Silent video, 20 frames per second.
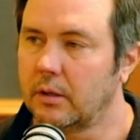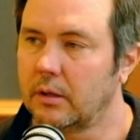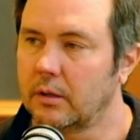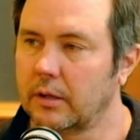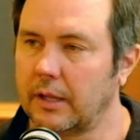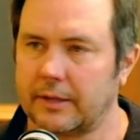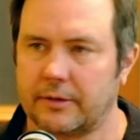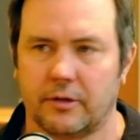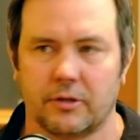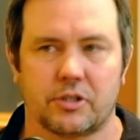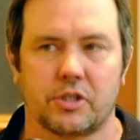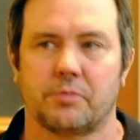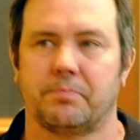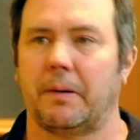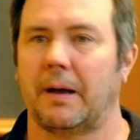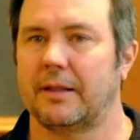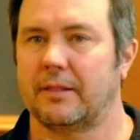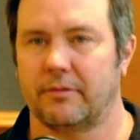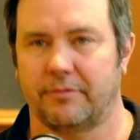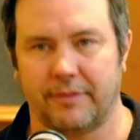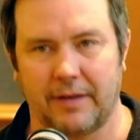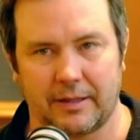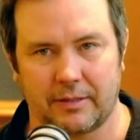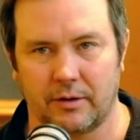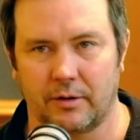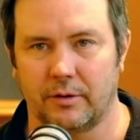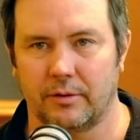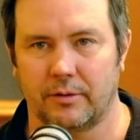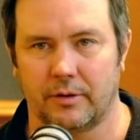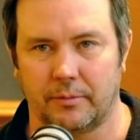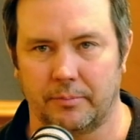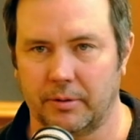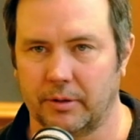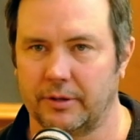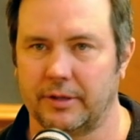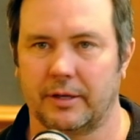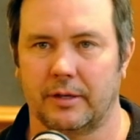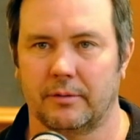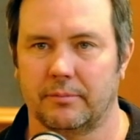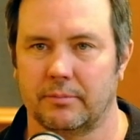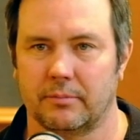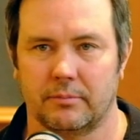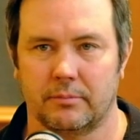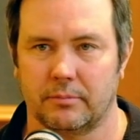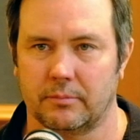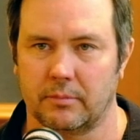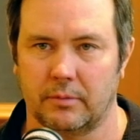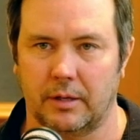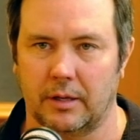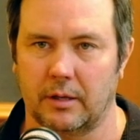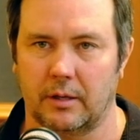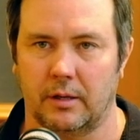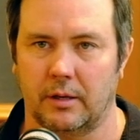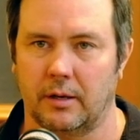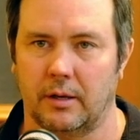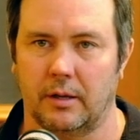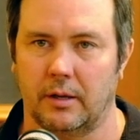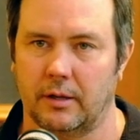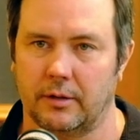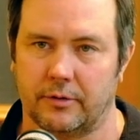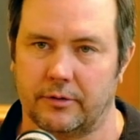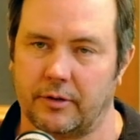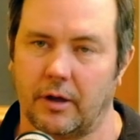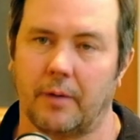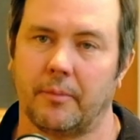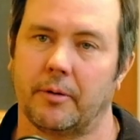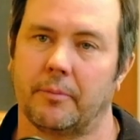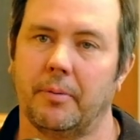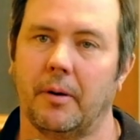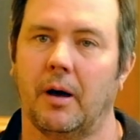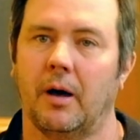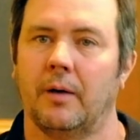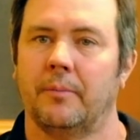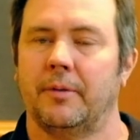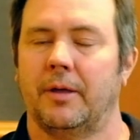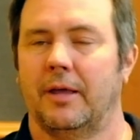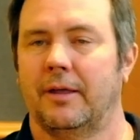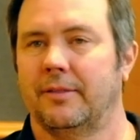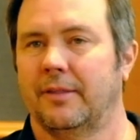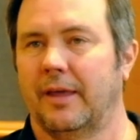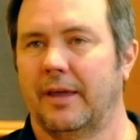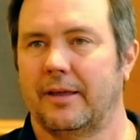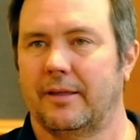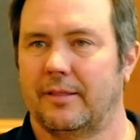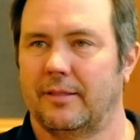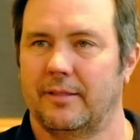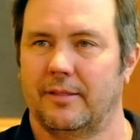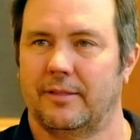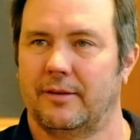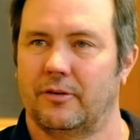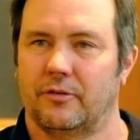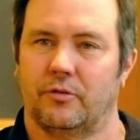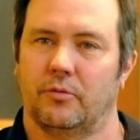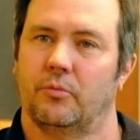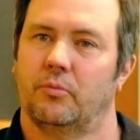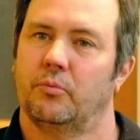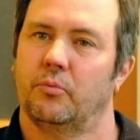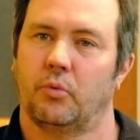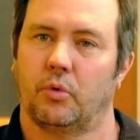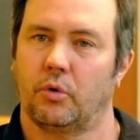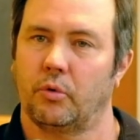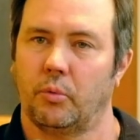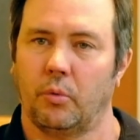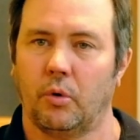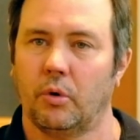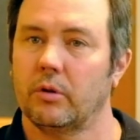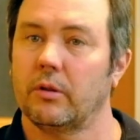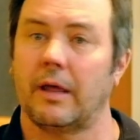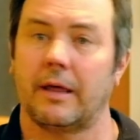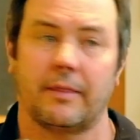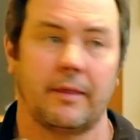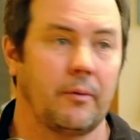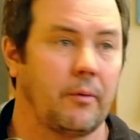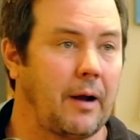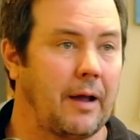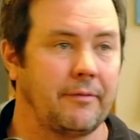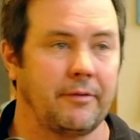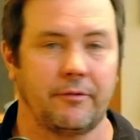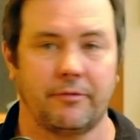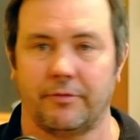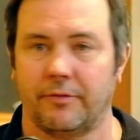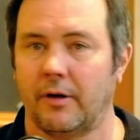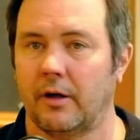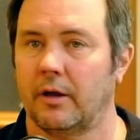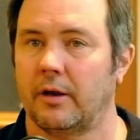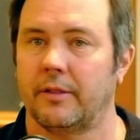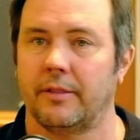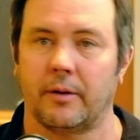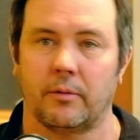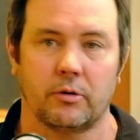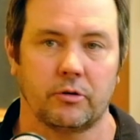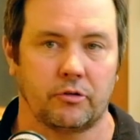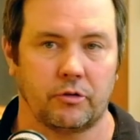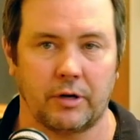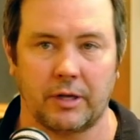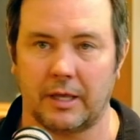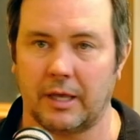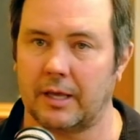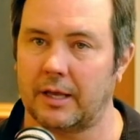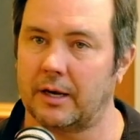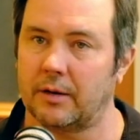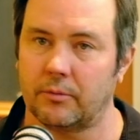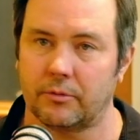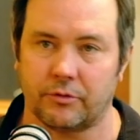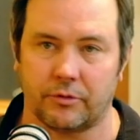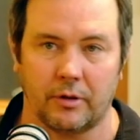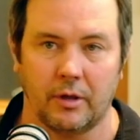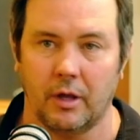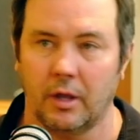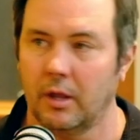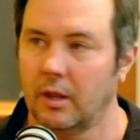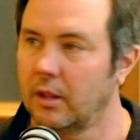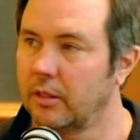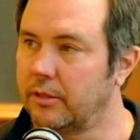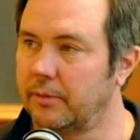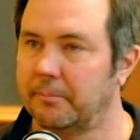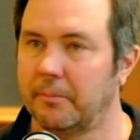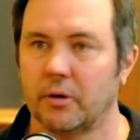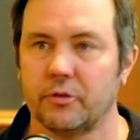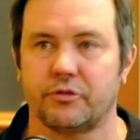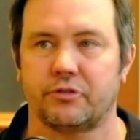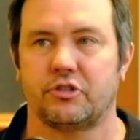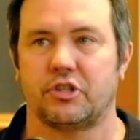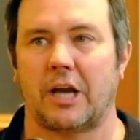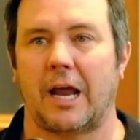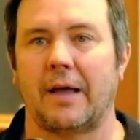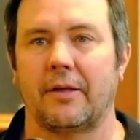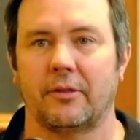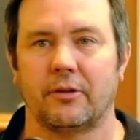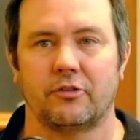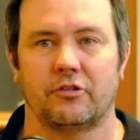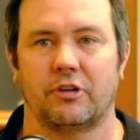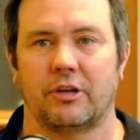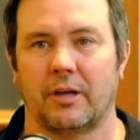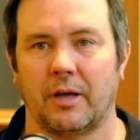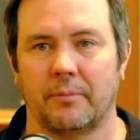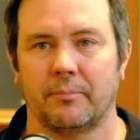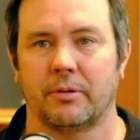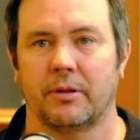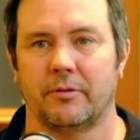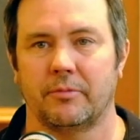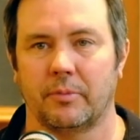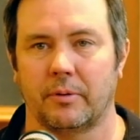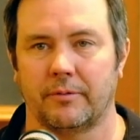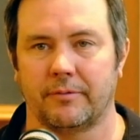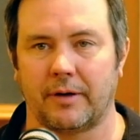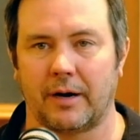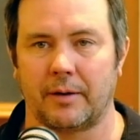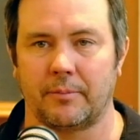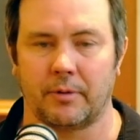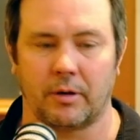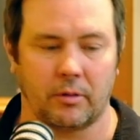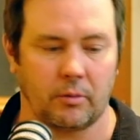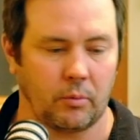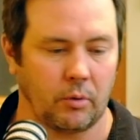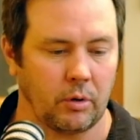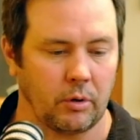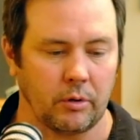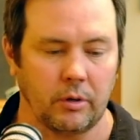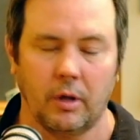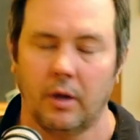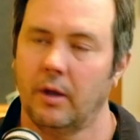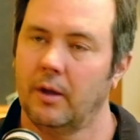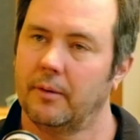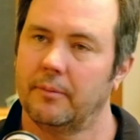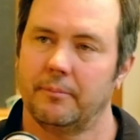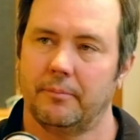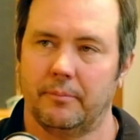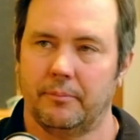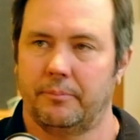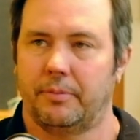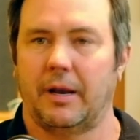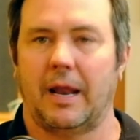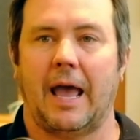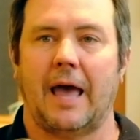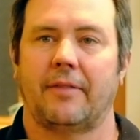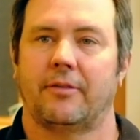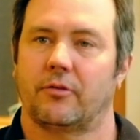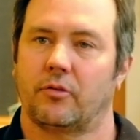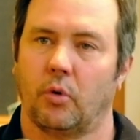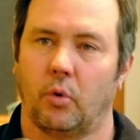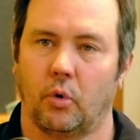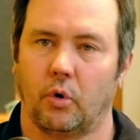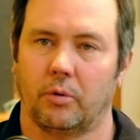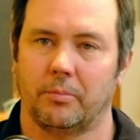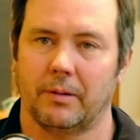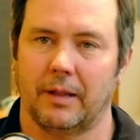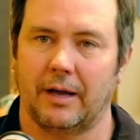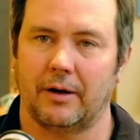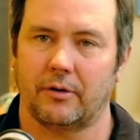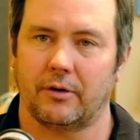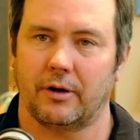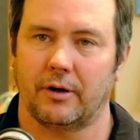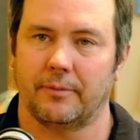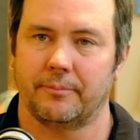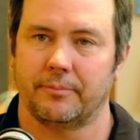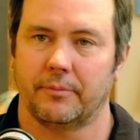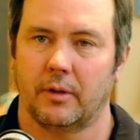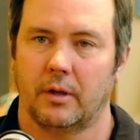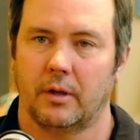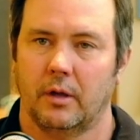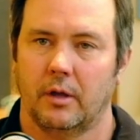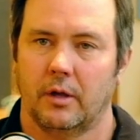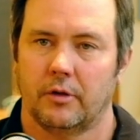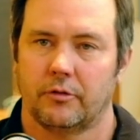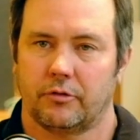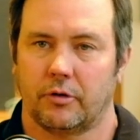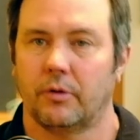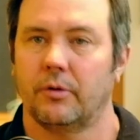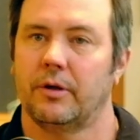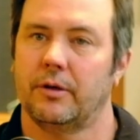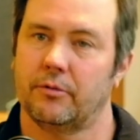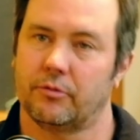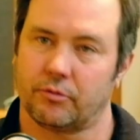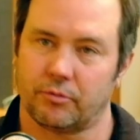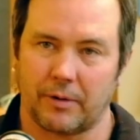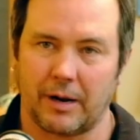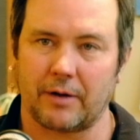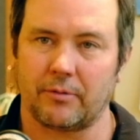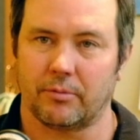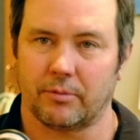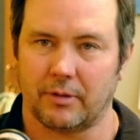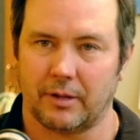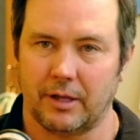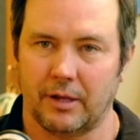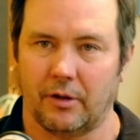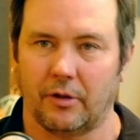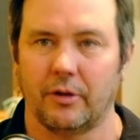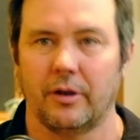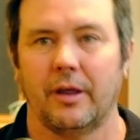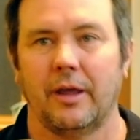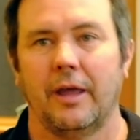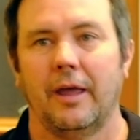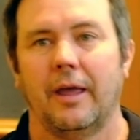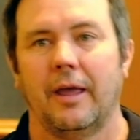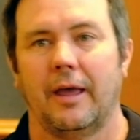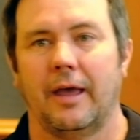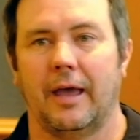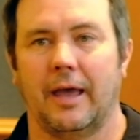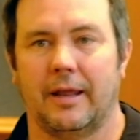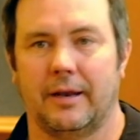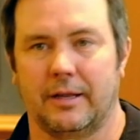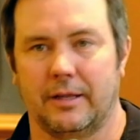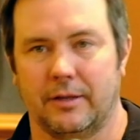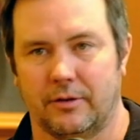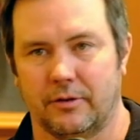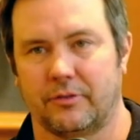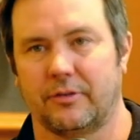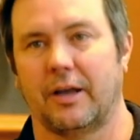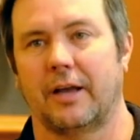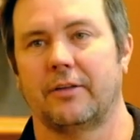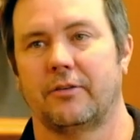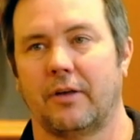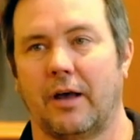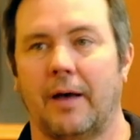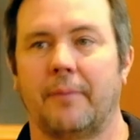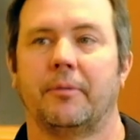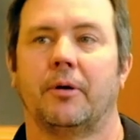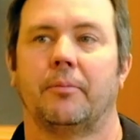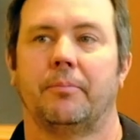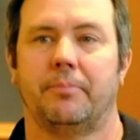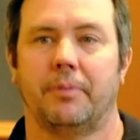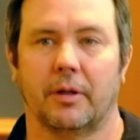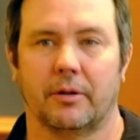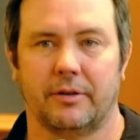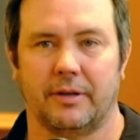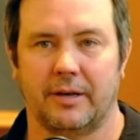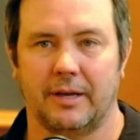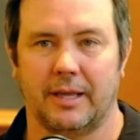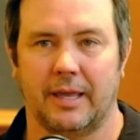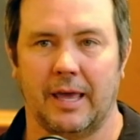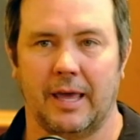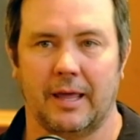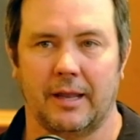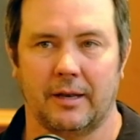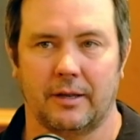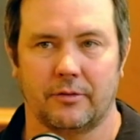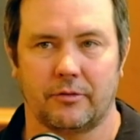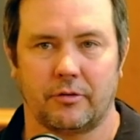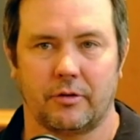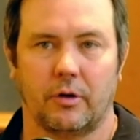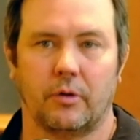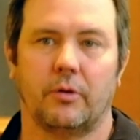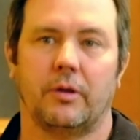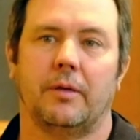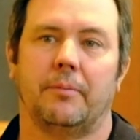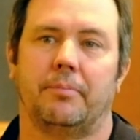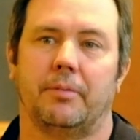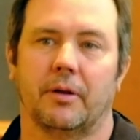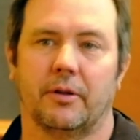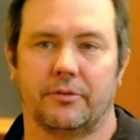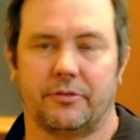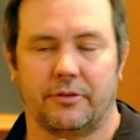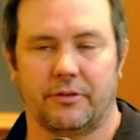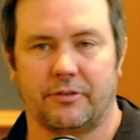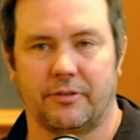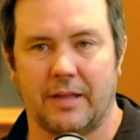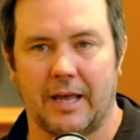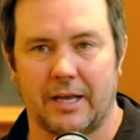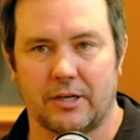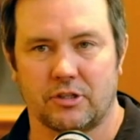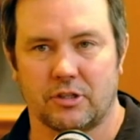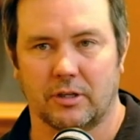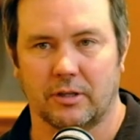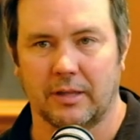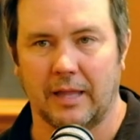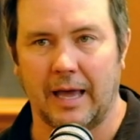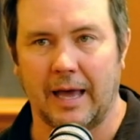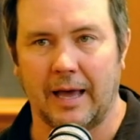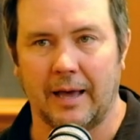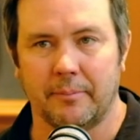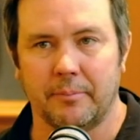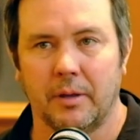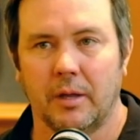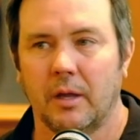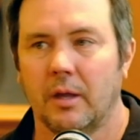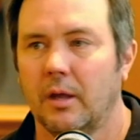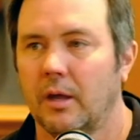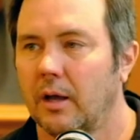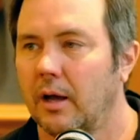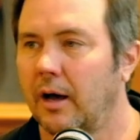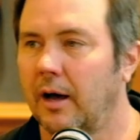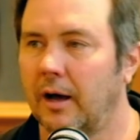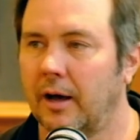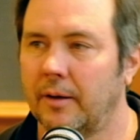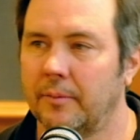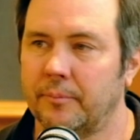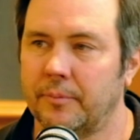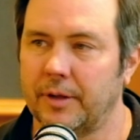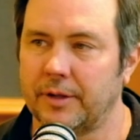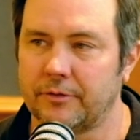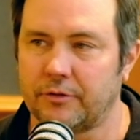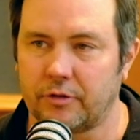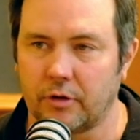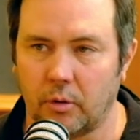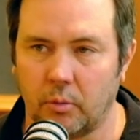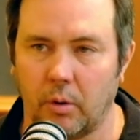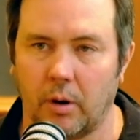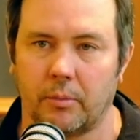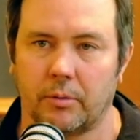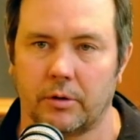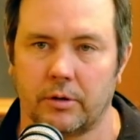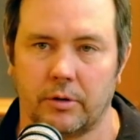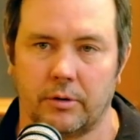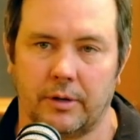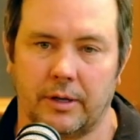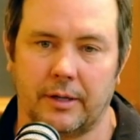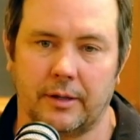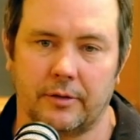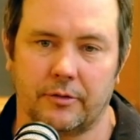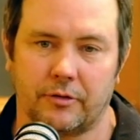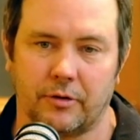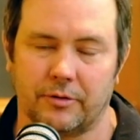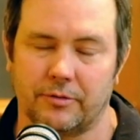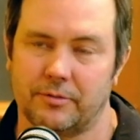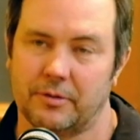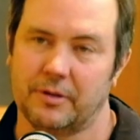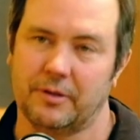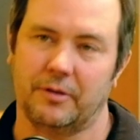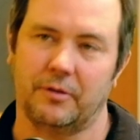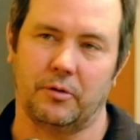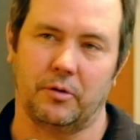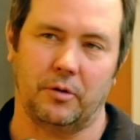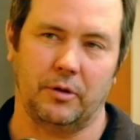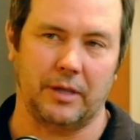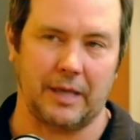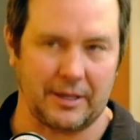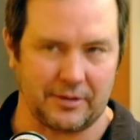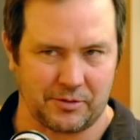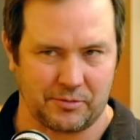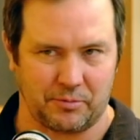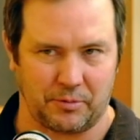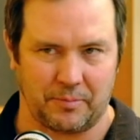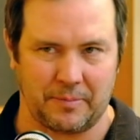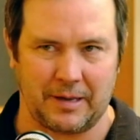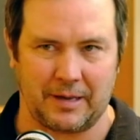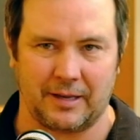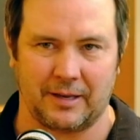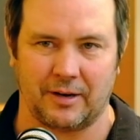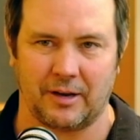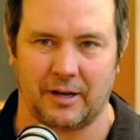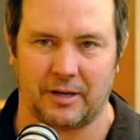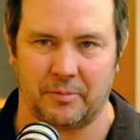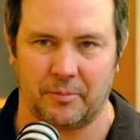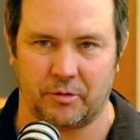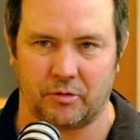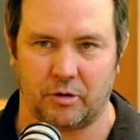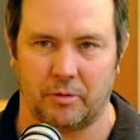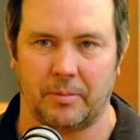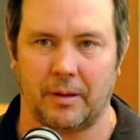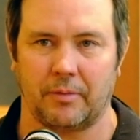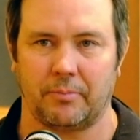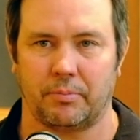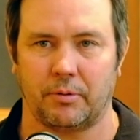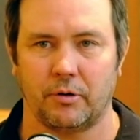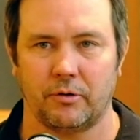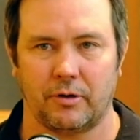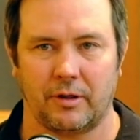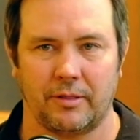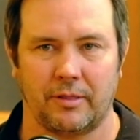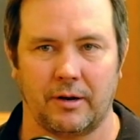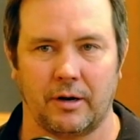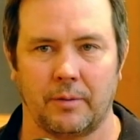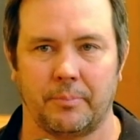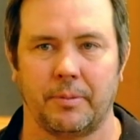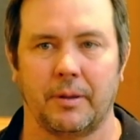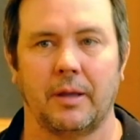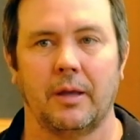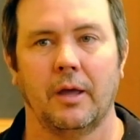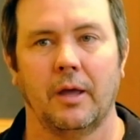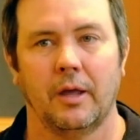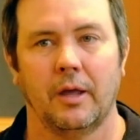like despite the fact that they're building a an, an, atomic bomb and like there's a world war like they were having fun and they were drinking and it was the most challenging unbelievable environment in the world but it had this horrible outcome so he was wrecked with guilt and he decides I'm going to build it again. And so he builds this national lab. Um, and so what we're doing, so yes, we're making a documentary about proton therapy